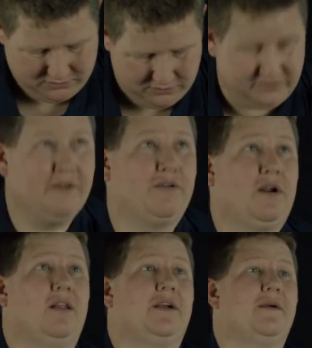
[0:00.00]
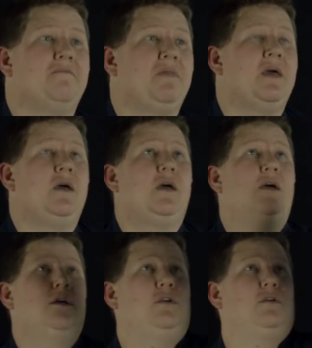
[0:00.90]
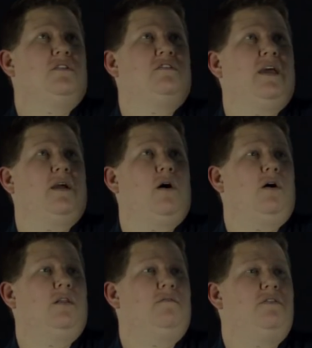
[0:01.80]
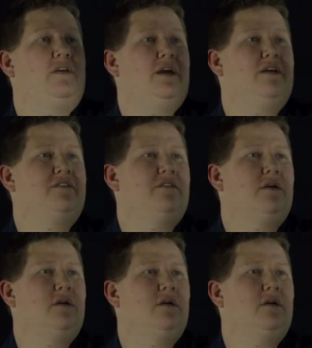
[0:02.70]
use a different color here. You could take all of this